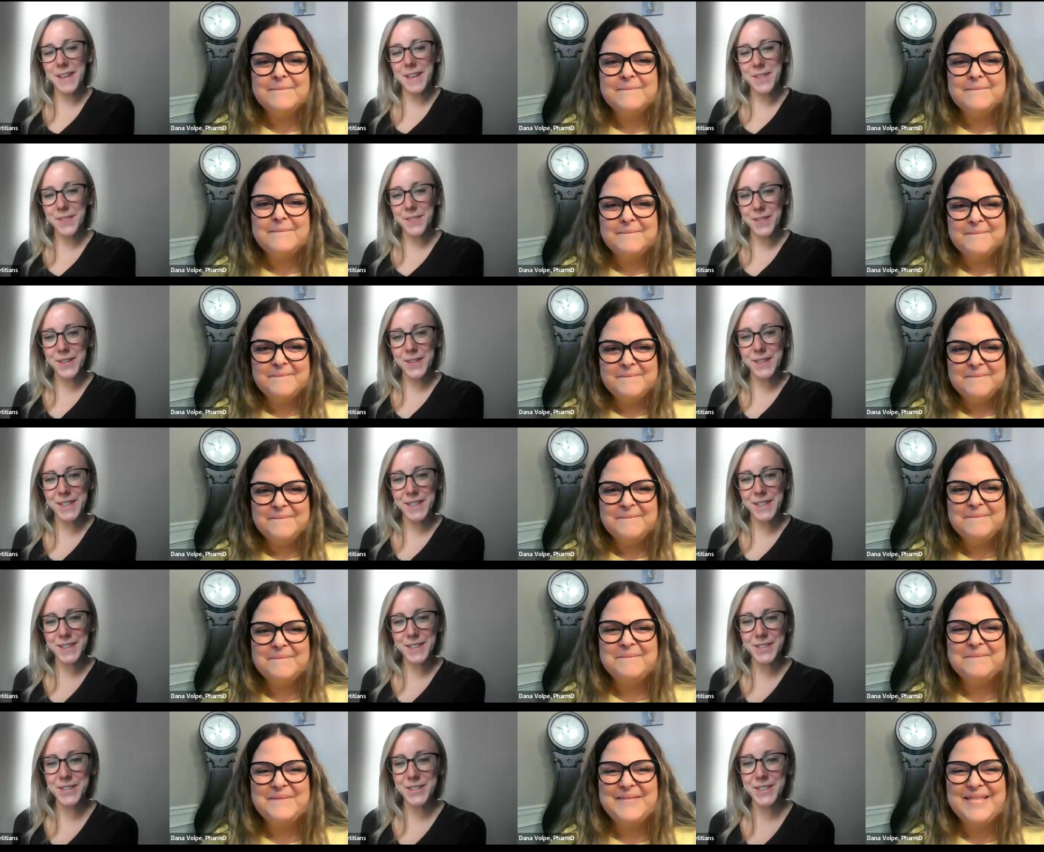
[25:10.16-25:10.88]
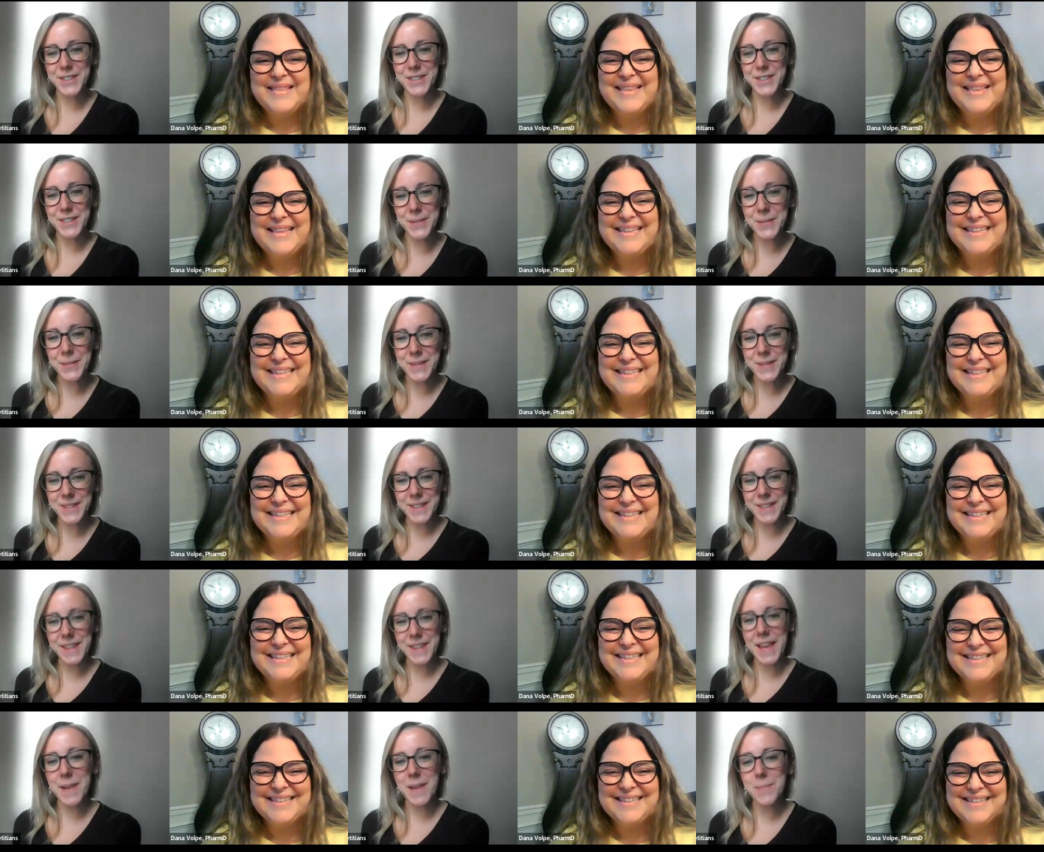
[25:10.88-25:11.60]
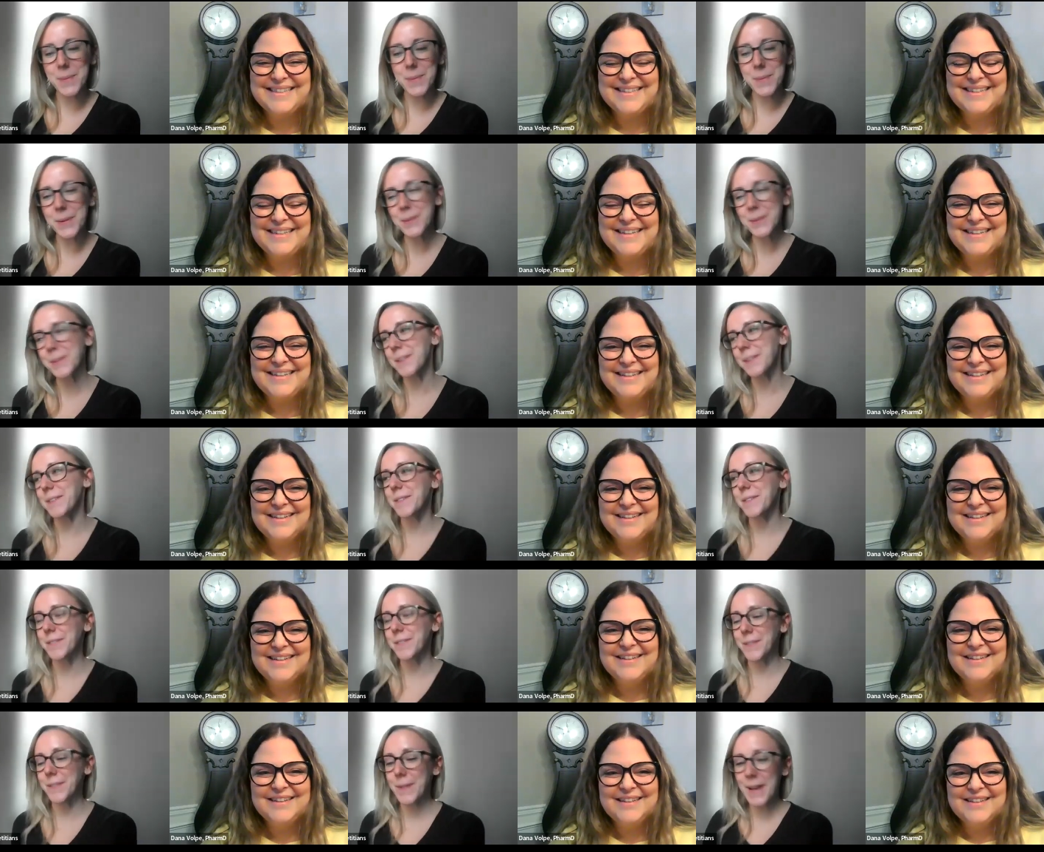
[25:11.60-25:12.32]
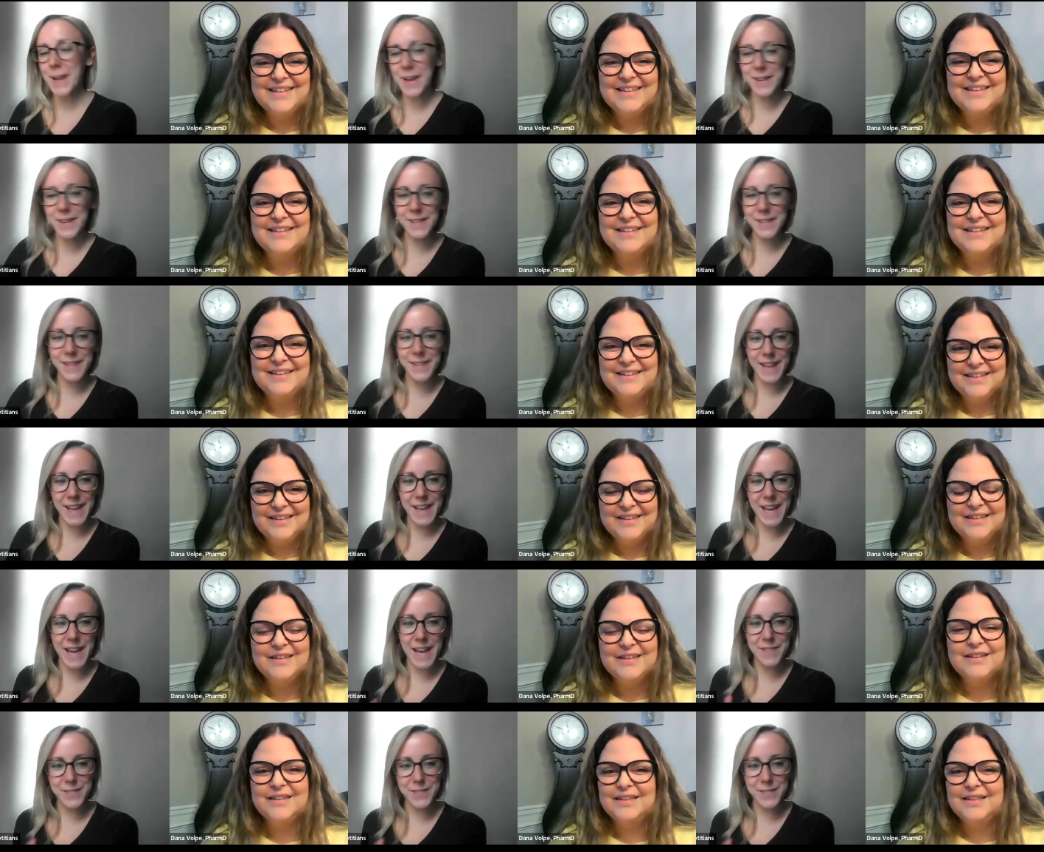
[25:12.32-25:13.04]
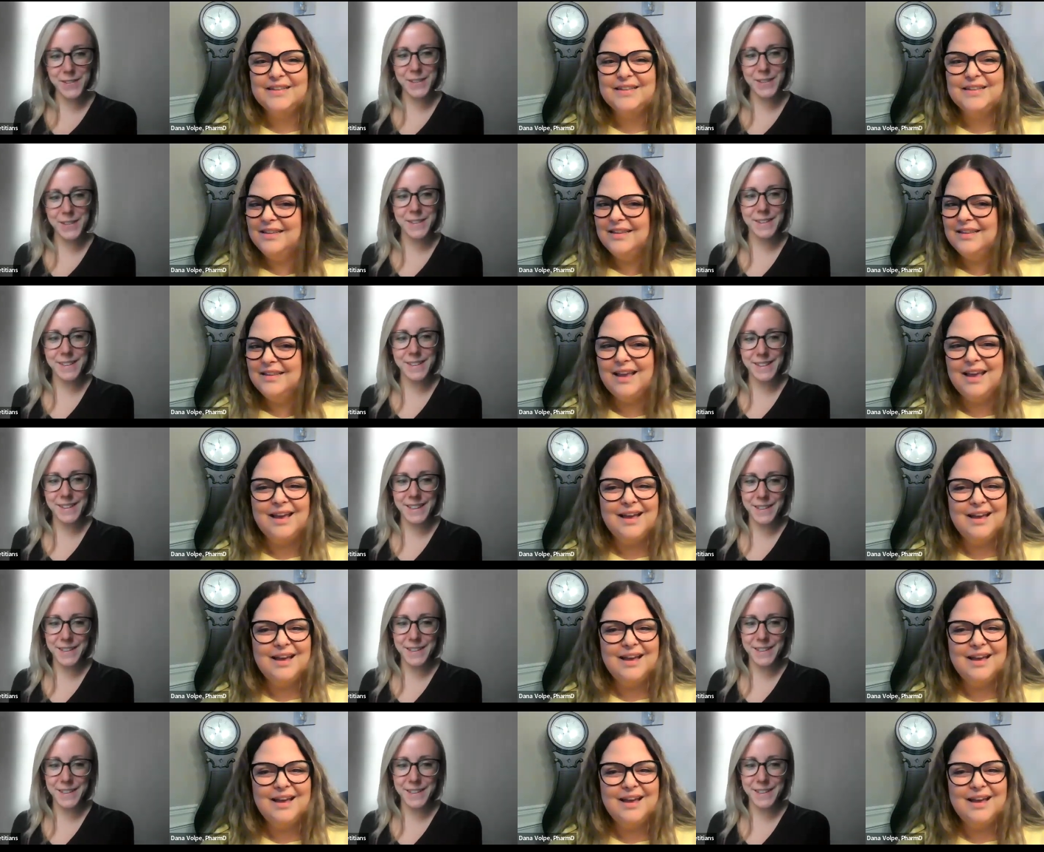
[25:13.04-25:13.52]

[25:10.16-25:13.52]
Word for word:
Speaker 1: i feel like she's always in that boat of well i have to yeah.